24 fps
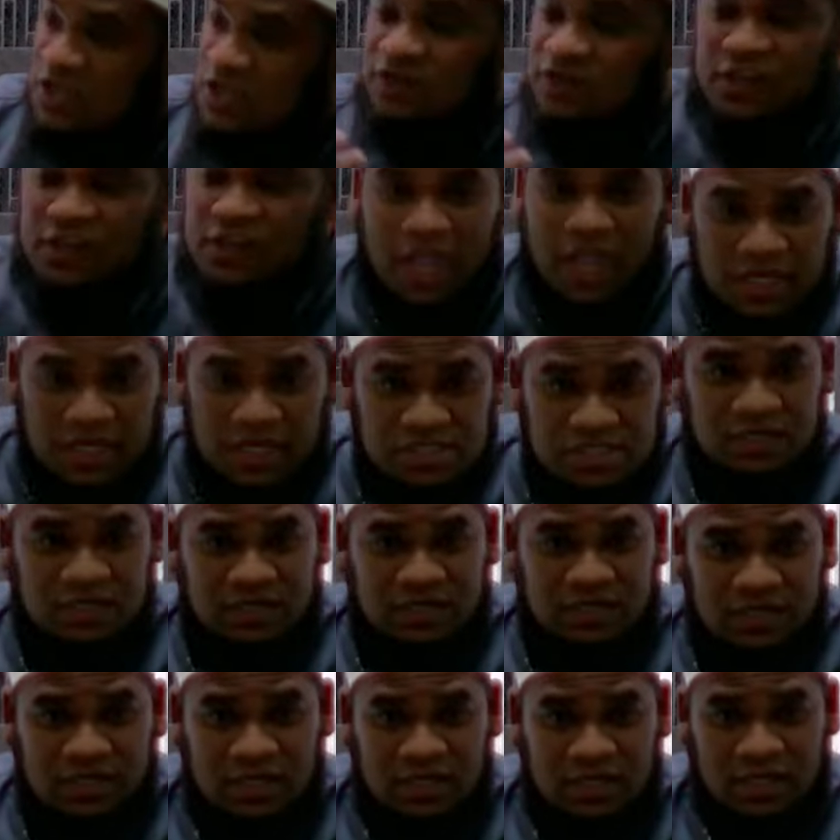
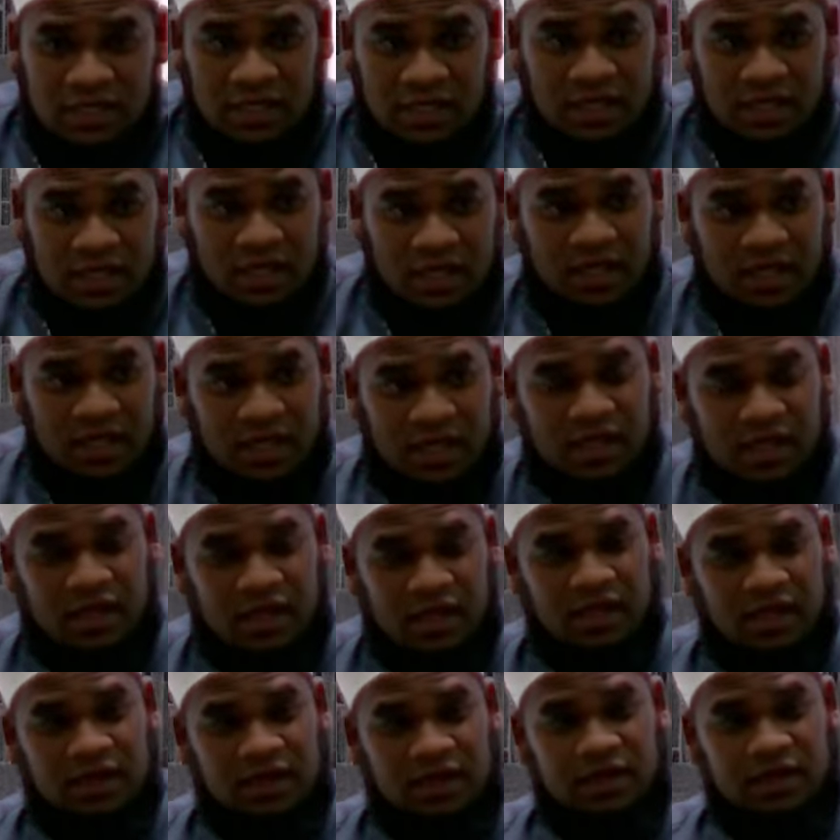gratification,
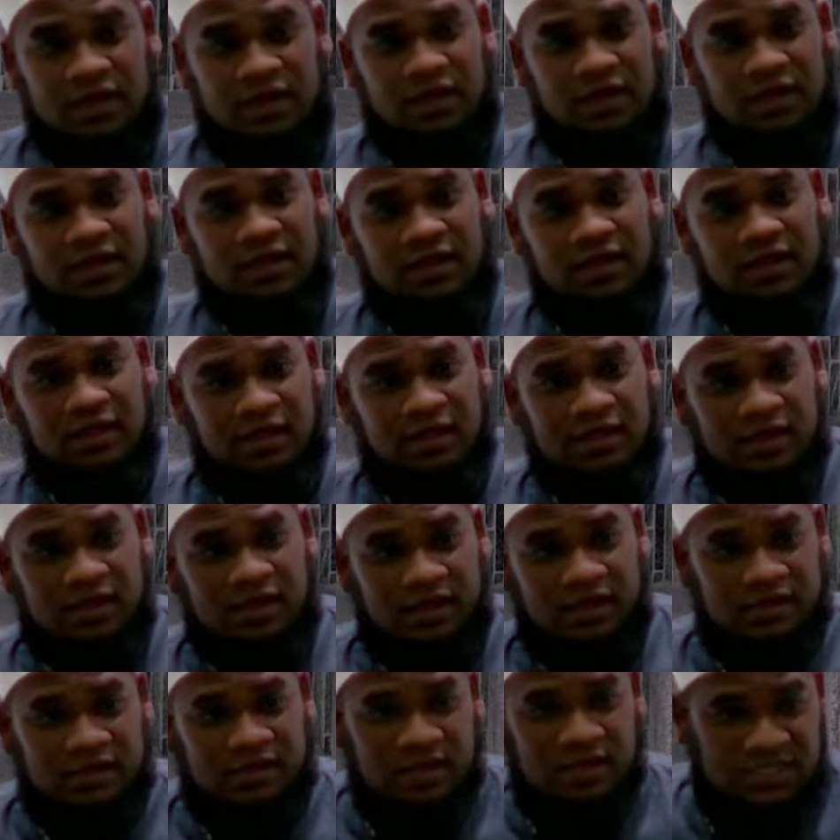and
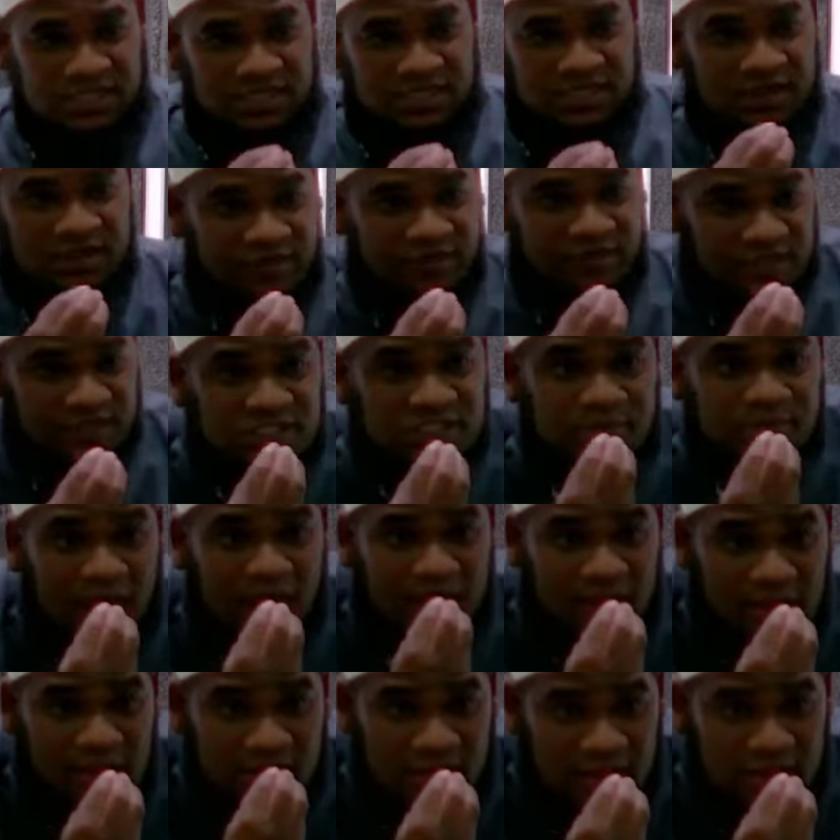it has a different
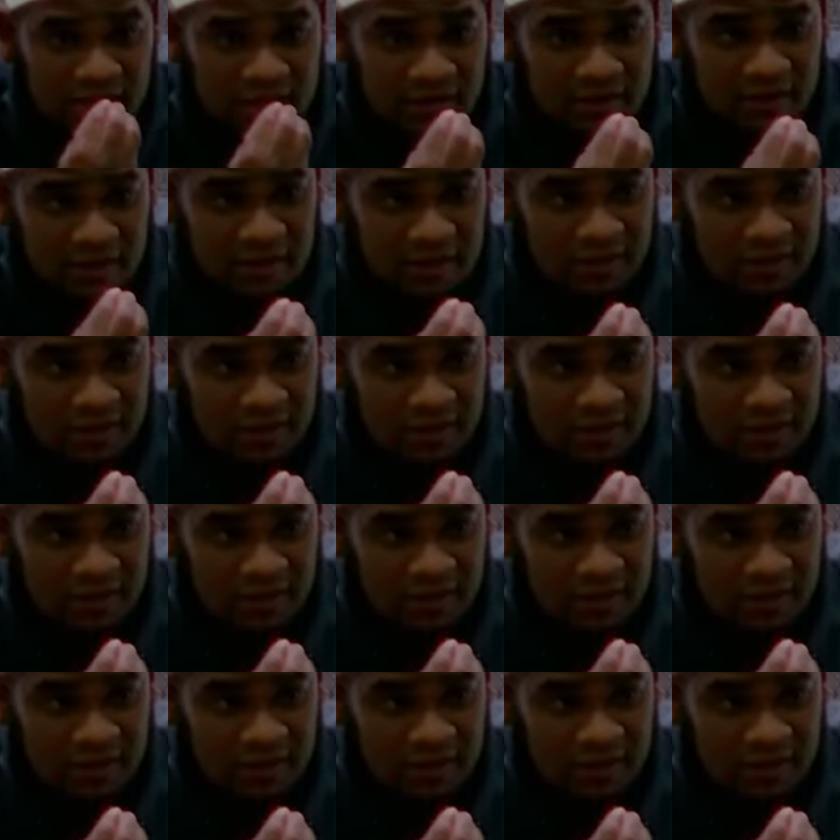smell.